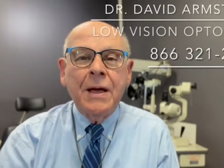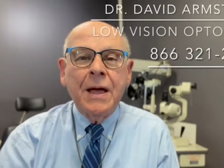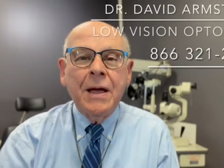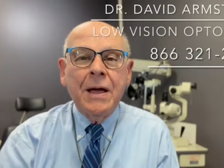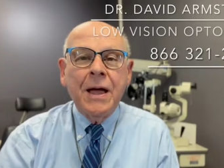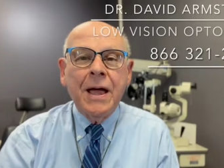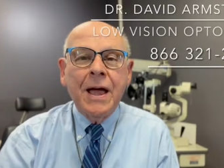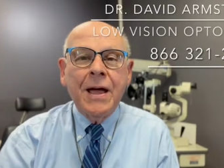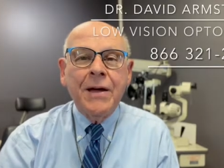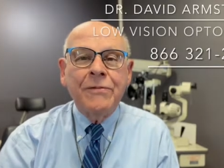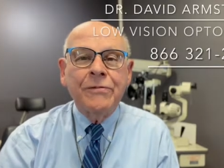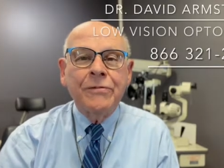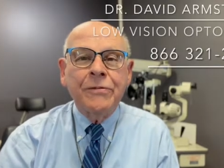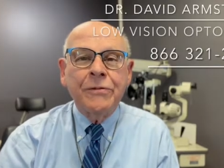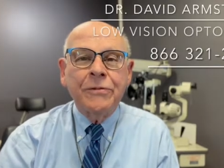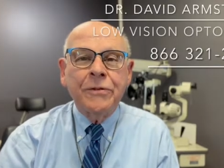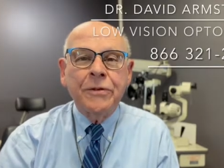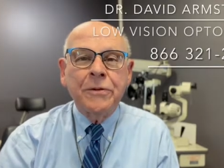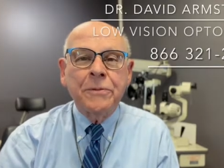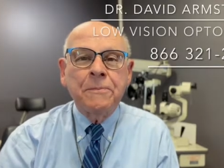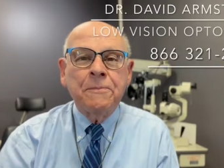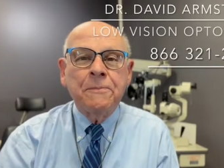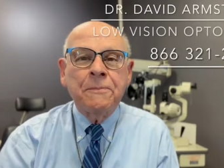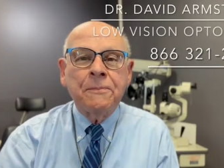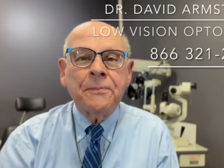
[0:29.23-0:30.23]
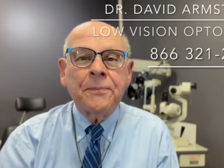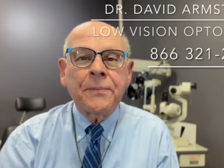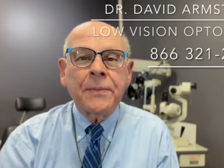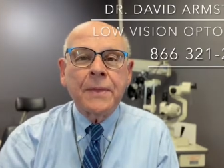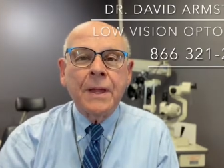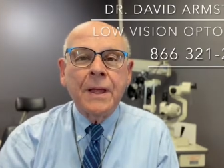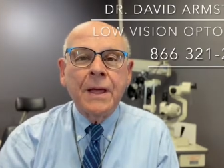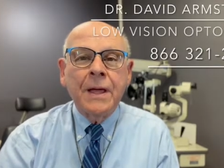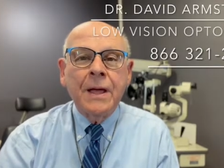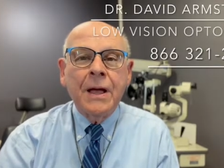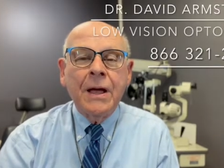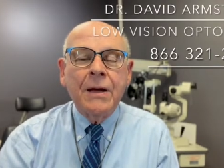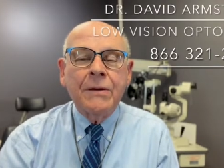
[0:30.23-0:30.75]
Half of them
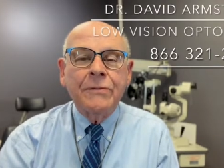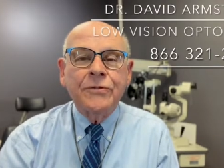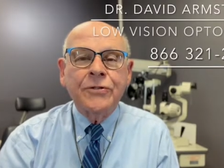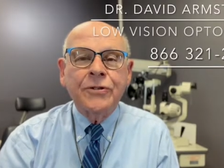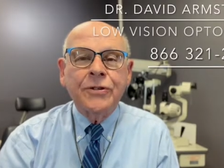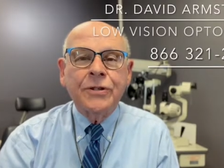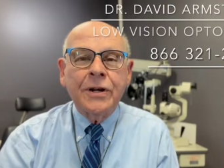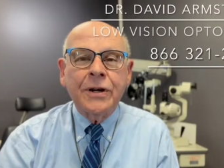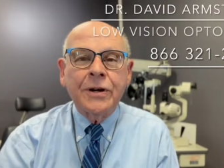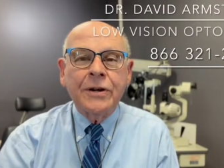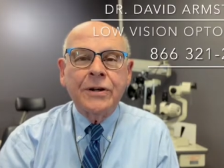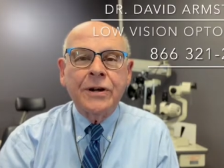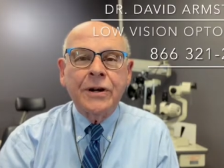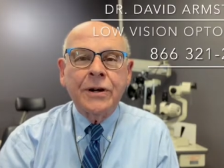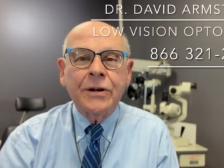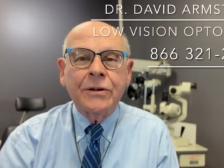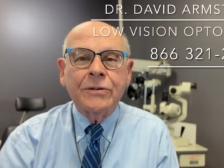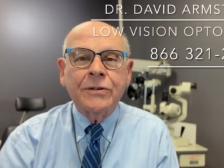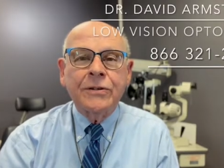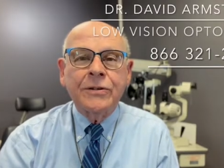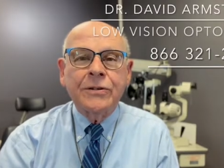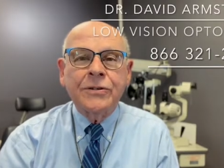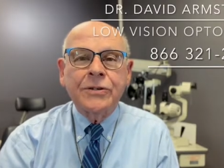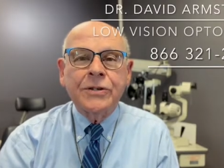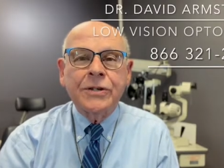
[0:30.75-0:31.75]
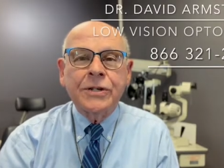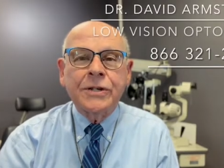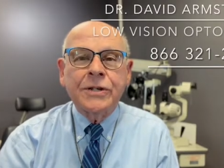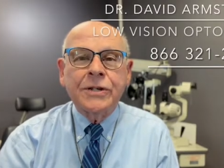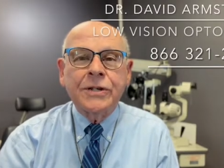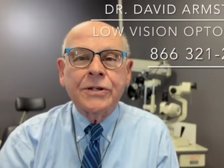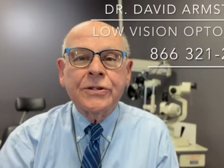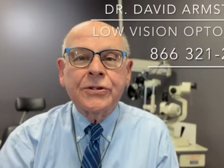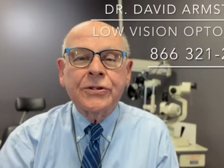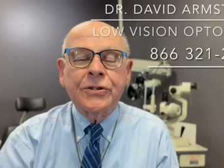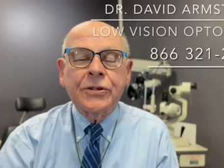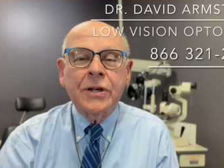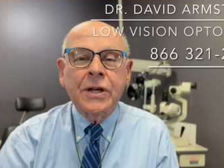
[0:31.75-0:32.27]
have Stargardt
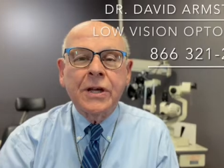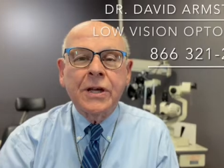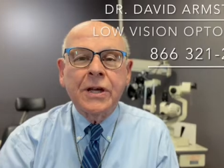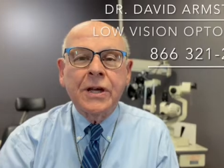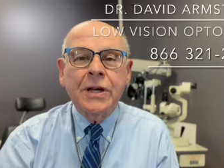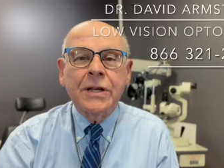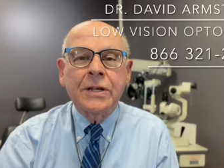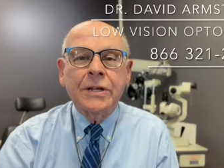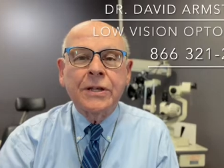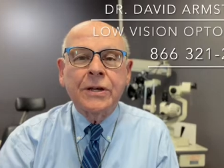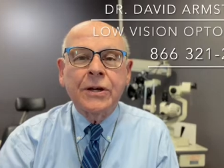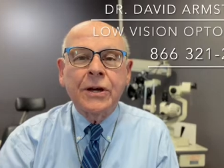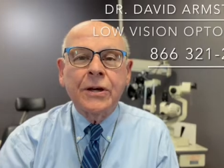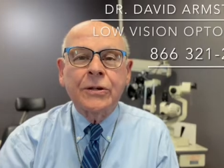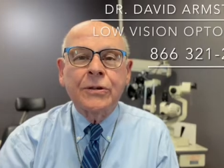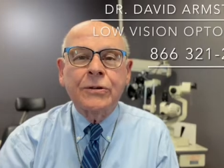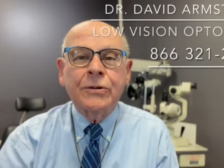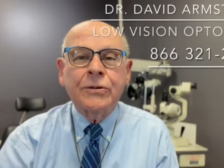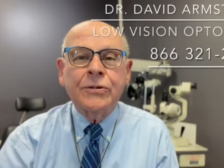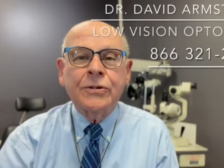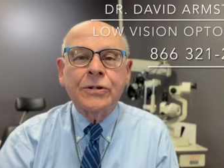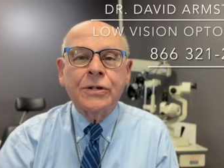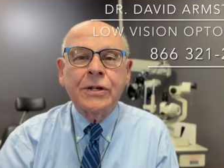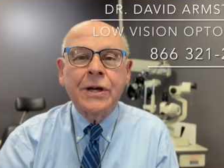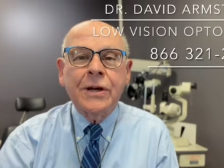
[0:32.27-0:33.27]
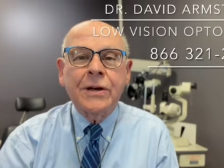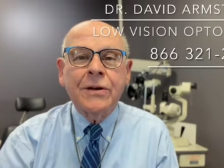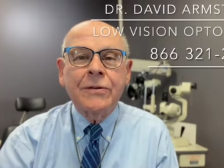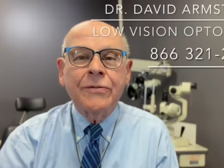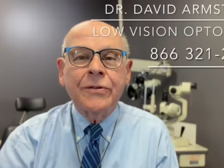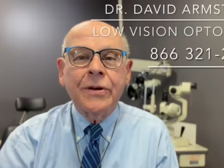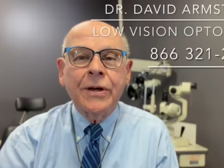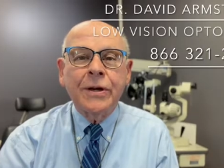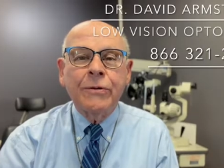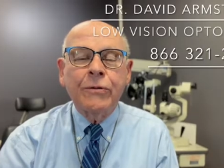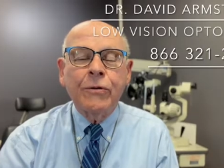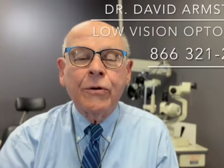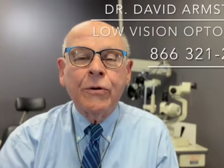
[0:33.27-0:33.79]
disease and the others have
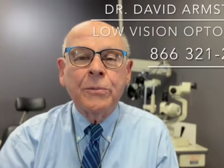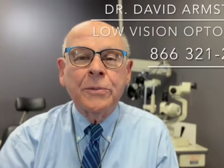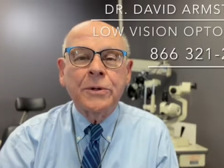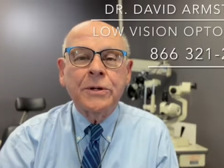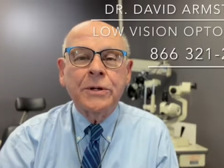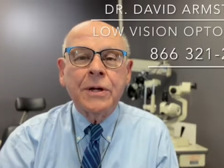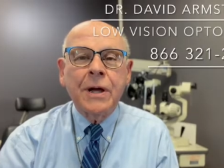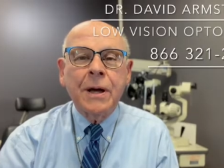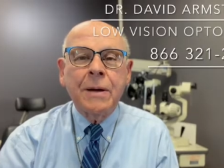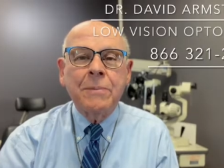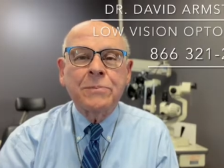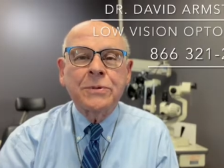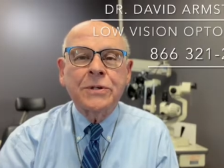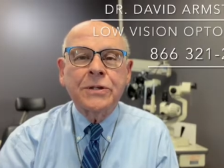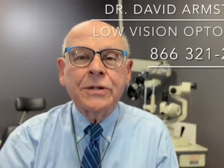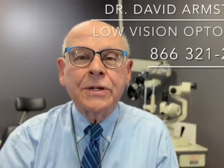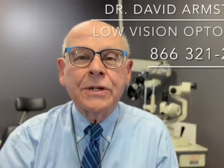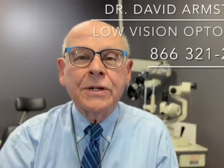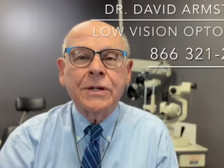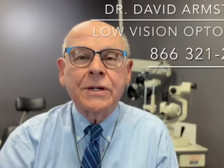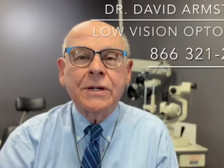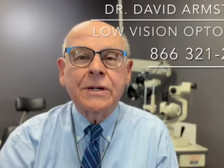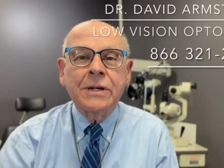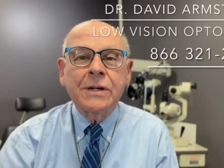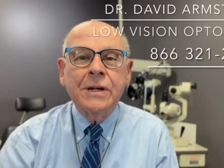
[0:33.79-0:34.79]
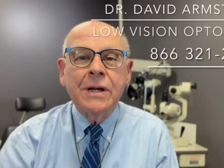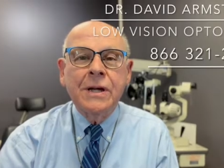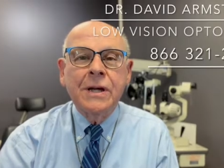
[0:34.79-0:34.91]
achromatopsia,